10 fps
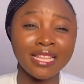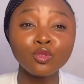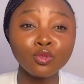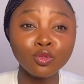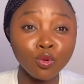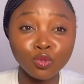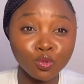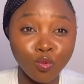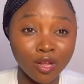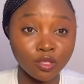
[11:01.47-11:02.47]
that
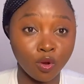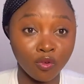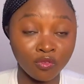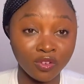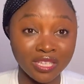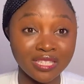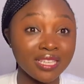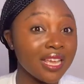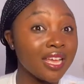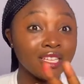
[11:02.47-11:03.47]
don't want conflict,
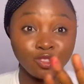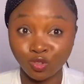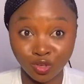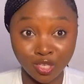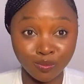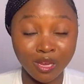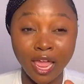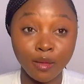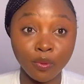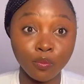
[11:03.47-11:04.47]
trust me, you're
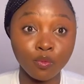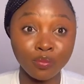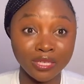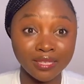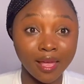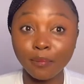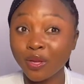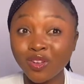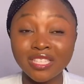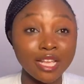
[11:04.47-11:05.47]
a people pleaser,
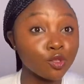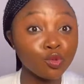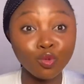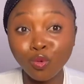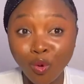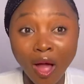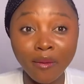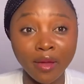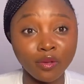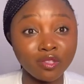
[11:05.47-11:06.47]
because there's no how
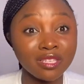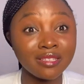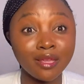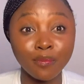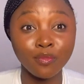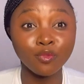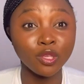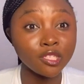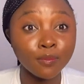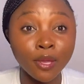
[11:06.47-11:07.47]
you're going to stay
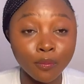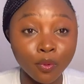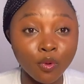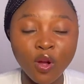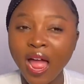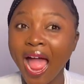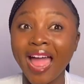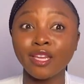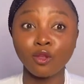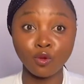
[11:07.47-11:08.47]
with people
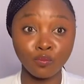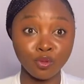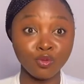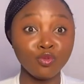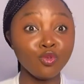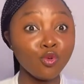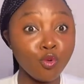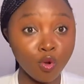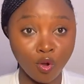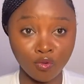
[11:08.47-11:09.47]
and there will be
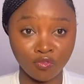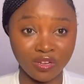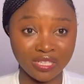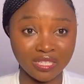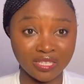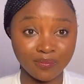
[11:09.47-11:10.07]
no conflict.